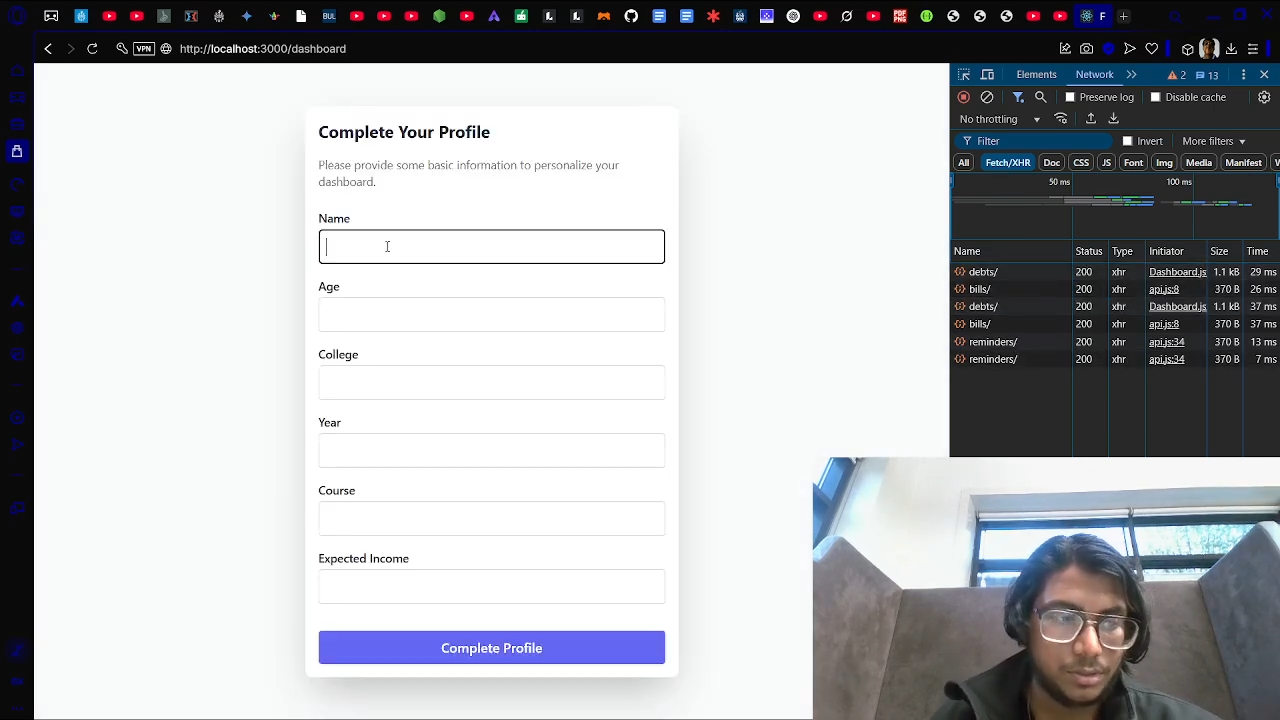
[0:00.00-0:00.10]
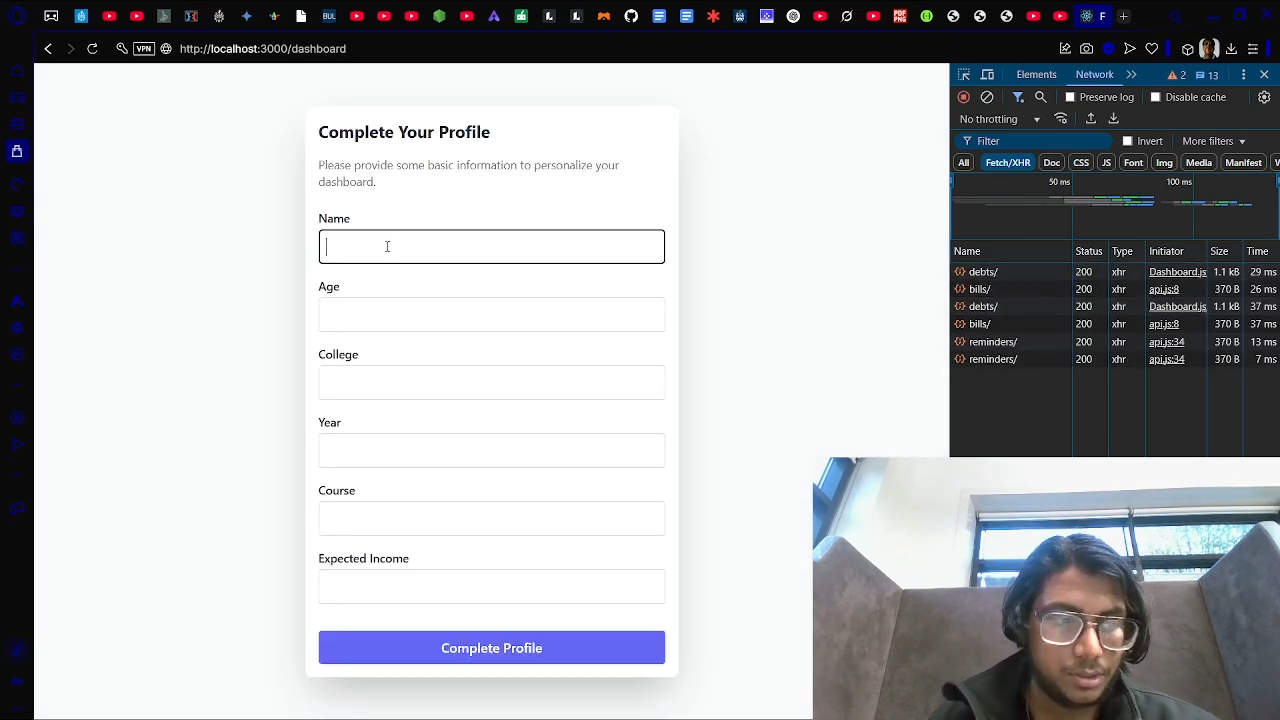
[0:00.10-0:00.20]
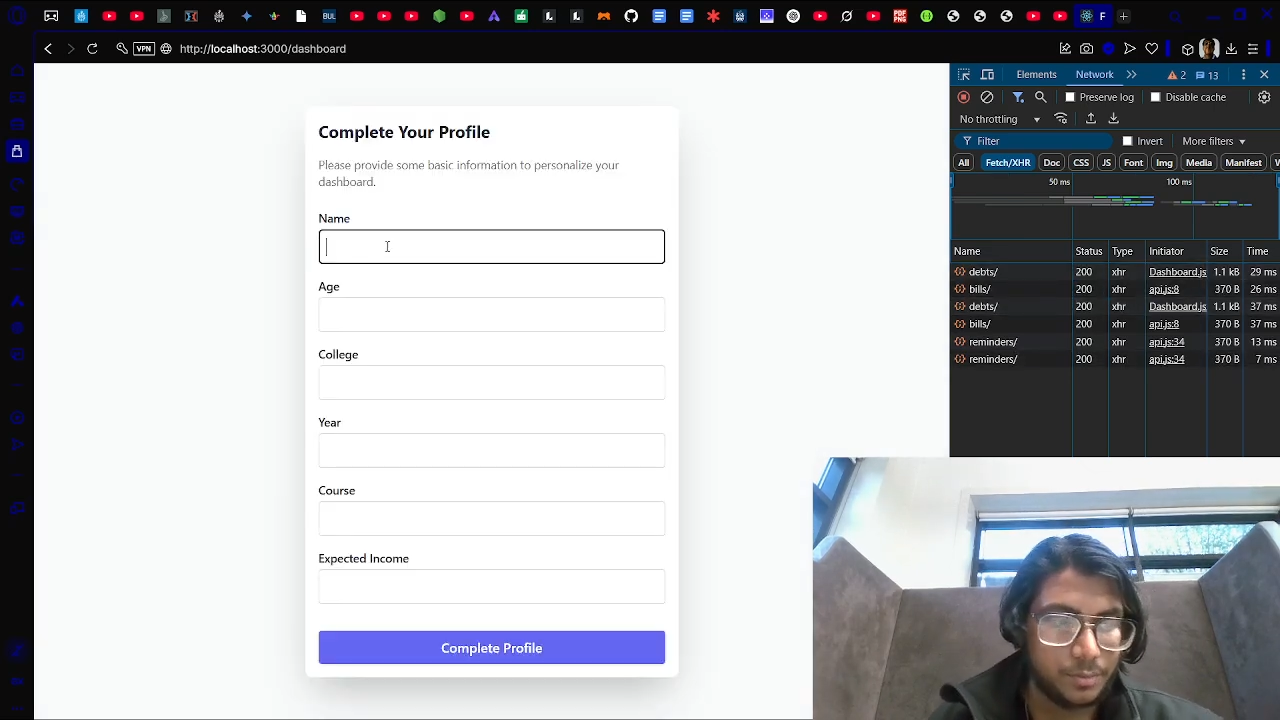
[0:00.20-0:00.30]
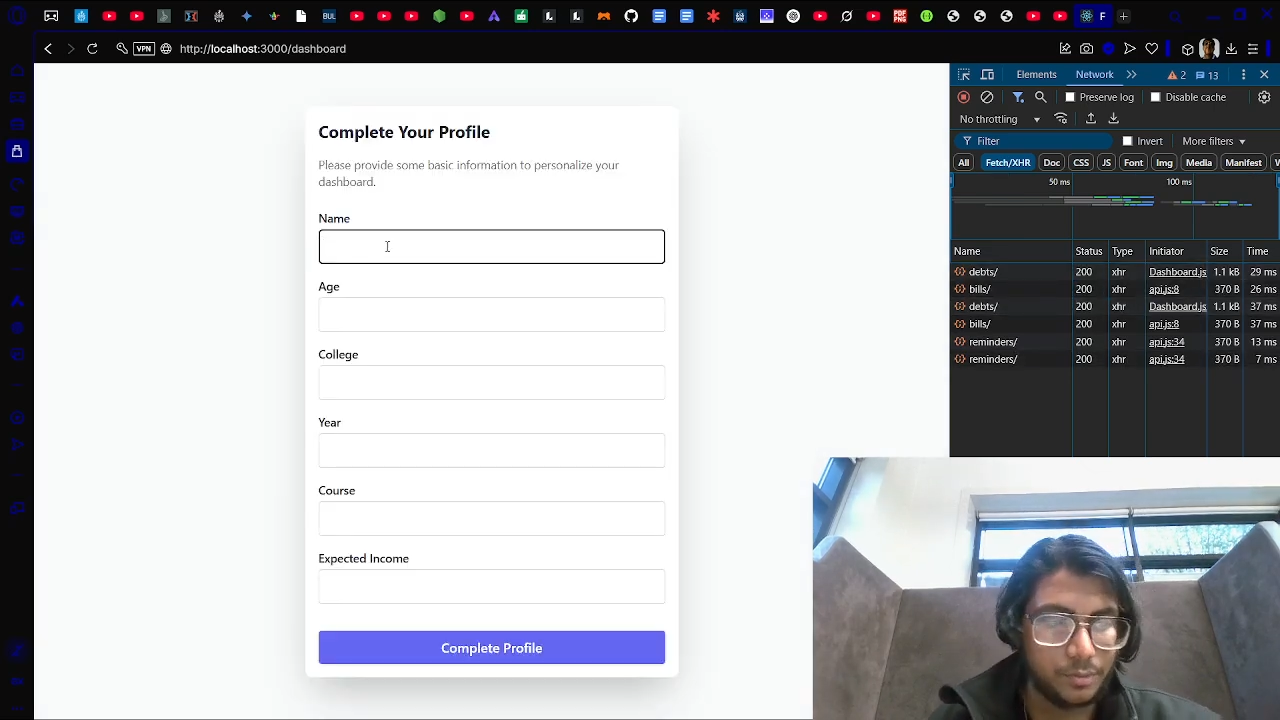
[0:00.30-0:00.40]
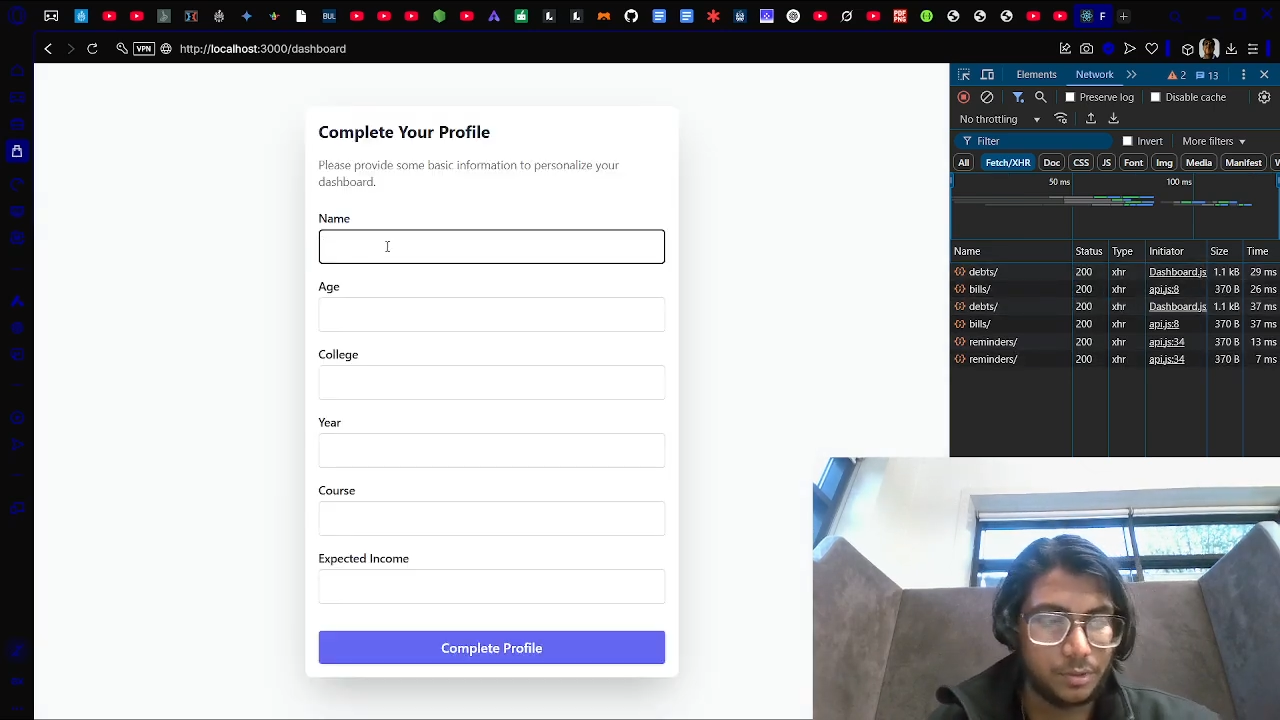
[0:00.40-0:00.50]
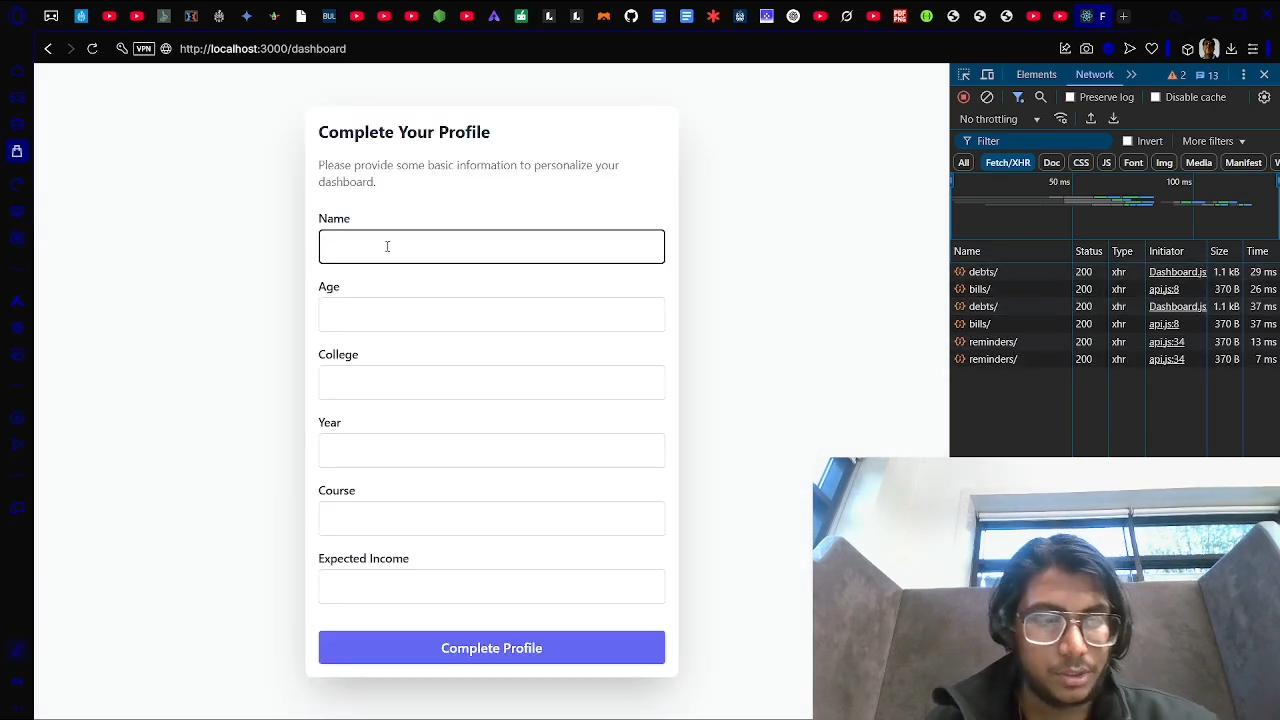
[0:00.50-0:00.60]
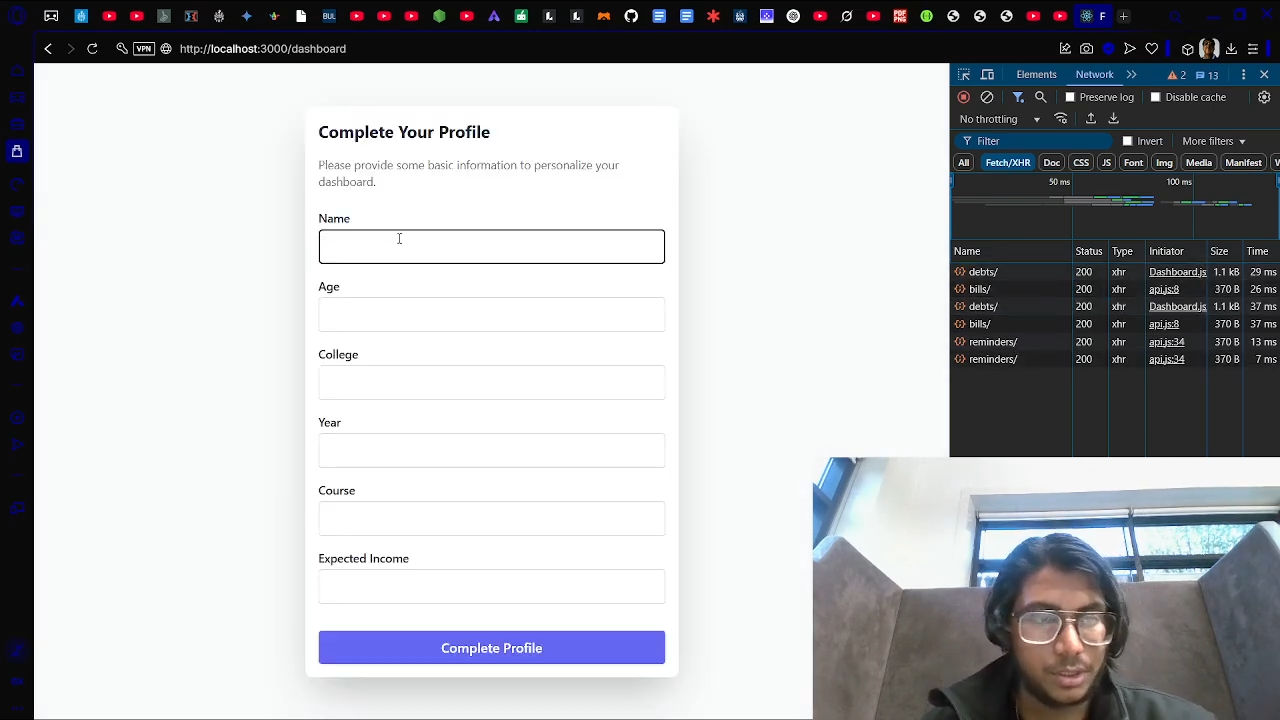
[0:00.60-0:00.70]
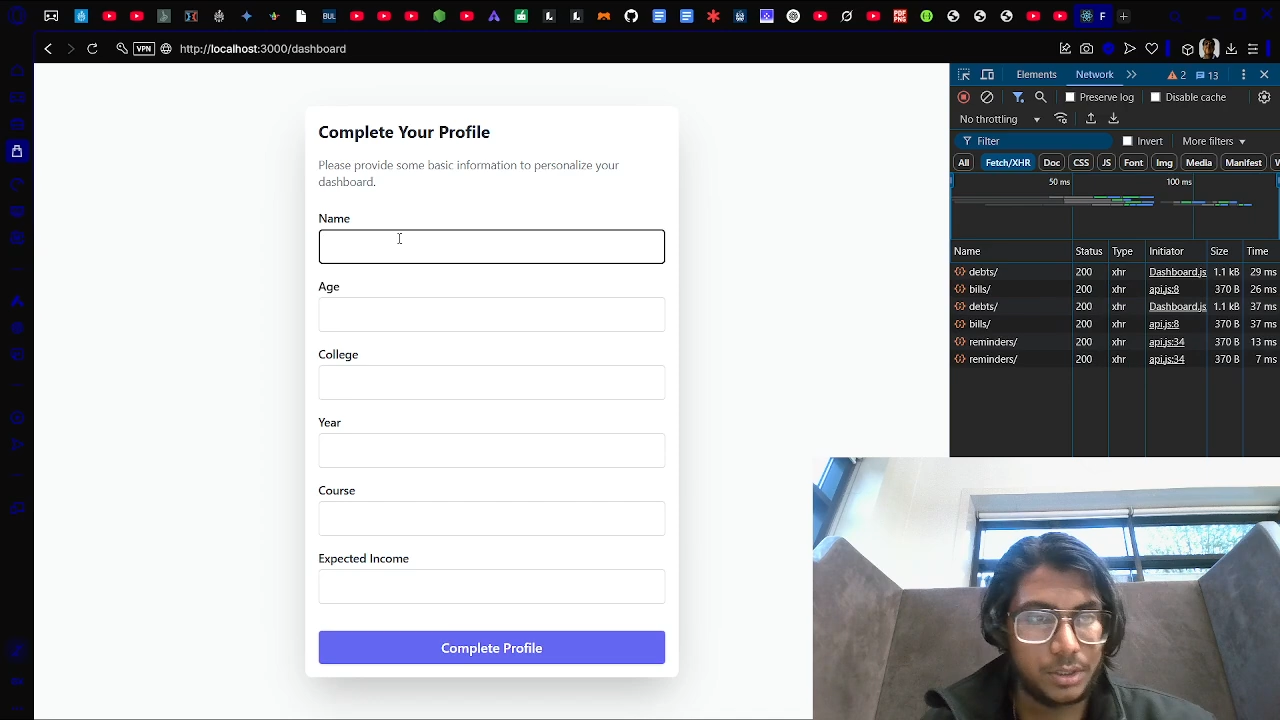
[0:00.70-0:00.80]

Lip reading: among all the